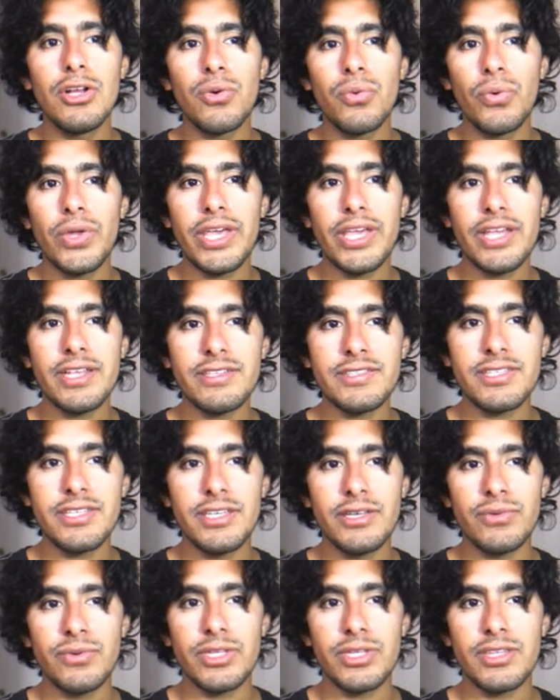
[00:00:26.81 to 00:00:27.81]
We can
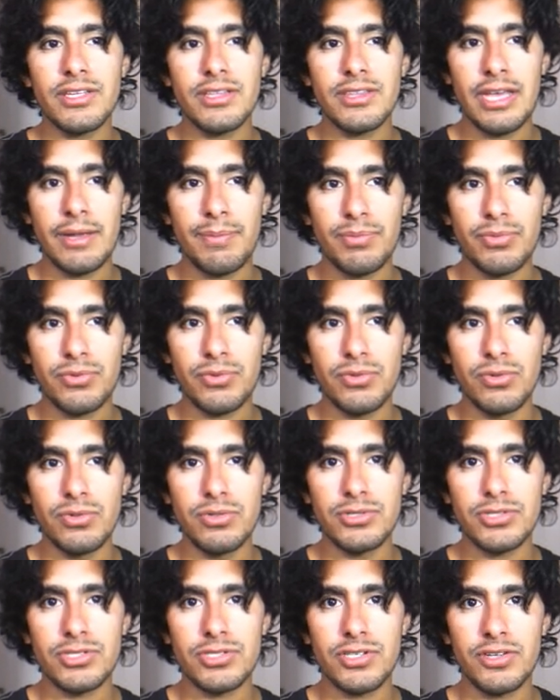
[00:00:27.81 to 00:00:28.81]
see with the
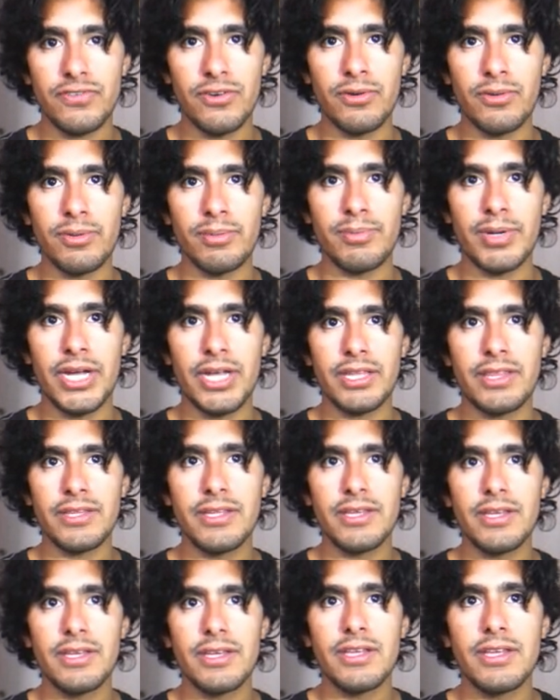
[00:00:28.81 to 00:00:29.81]
Devtools of Overmind
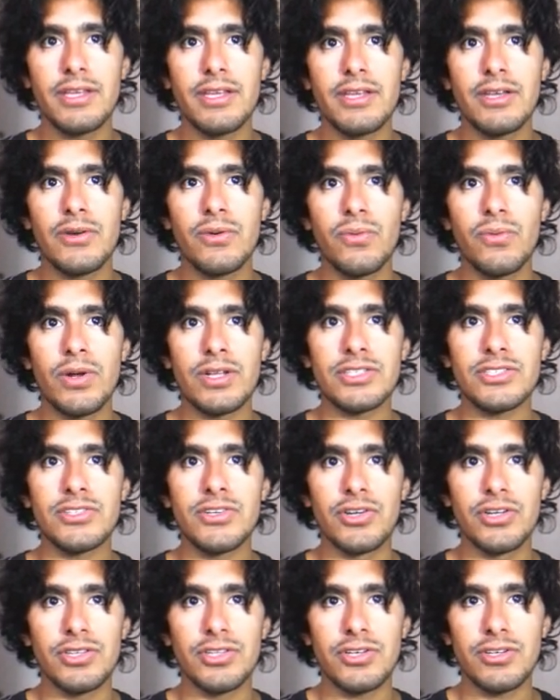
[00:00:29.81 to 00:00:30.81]
what's
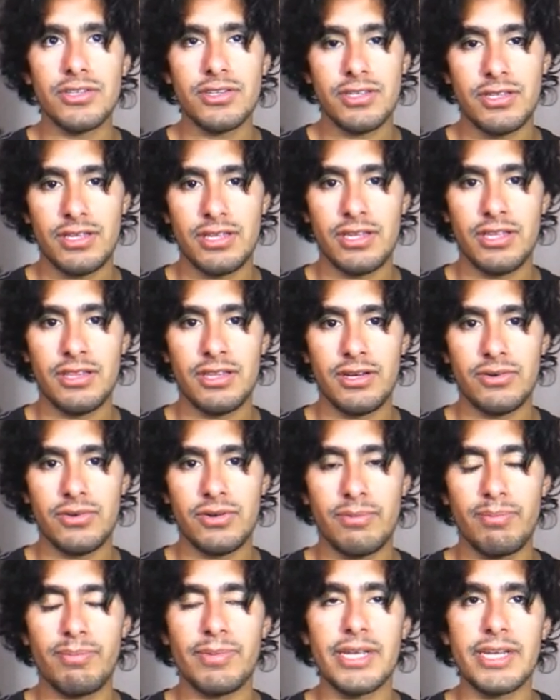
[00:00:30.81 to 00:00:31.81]
going on in our
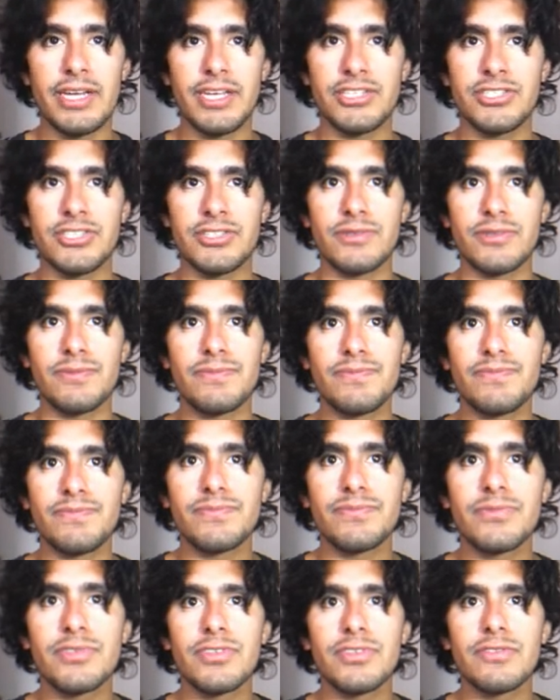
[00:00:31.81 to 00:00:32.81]
application.
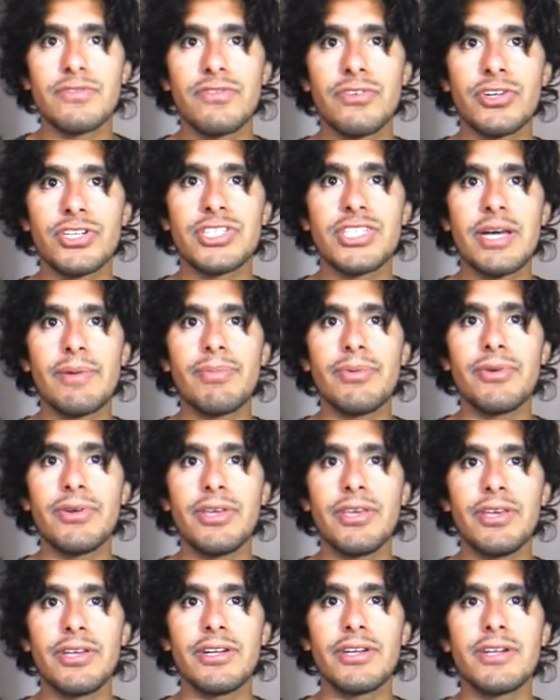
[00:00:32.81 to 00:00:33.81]
For example,
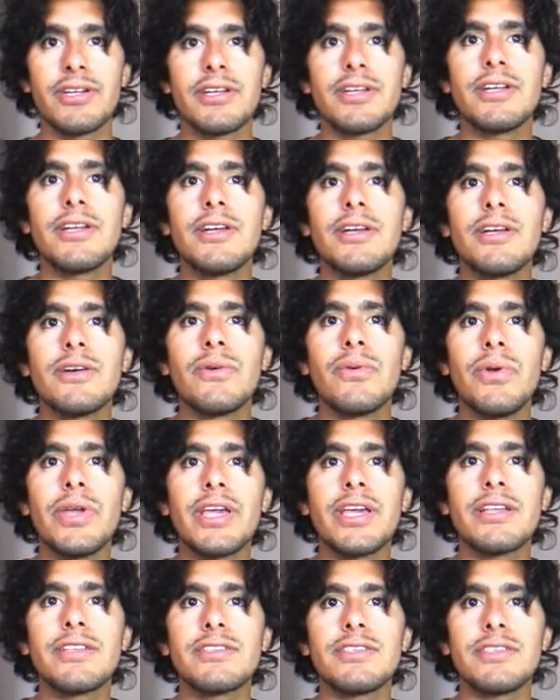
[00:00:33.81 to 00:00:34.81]
here we
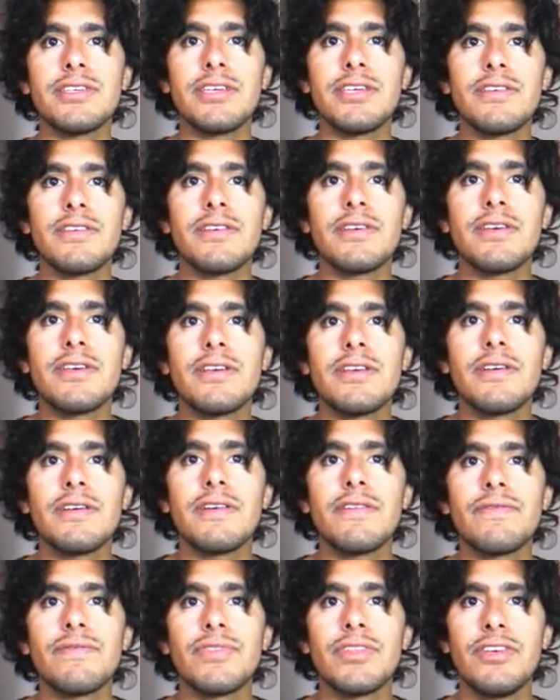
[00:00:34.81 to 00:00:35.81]
can see
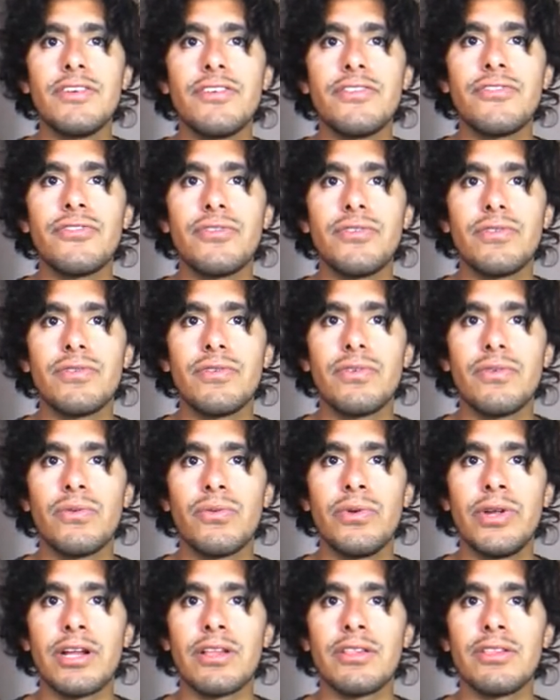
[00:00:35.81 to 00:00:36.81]
if
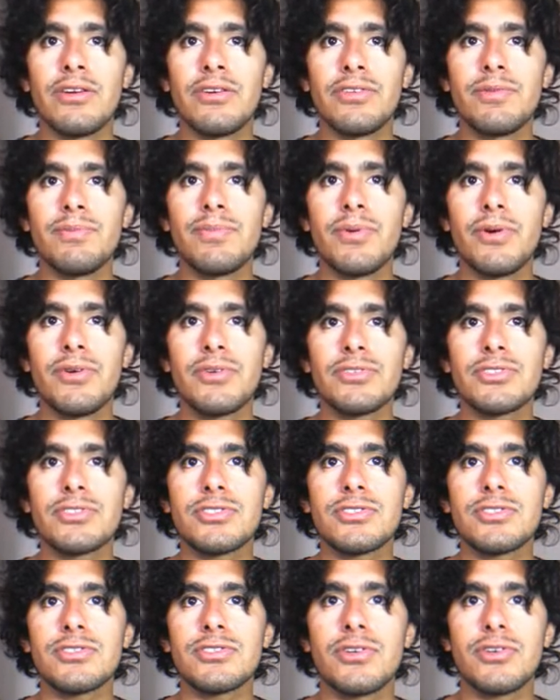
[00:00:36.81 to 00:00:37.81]
we are loading
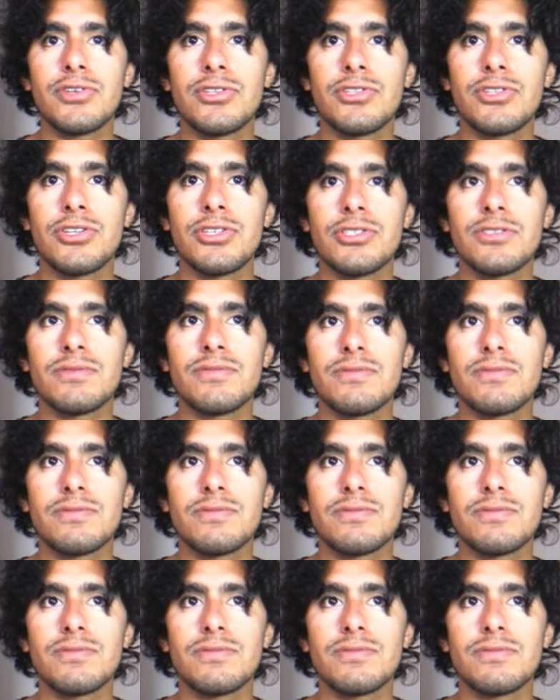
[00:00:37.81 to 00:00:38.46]
posts or not.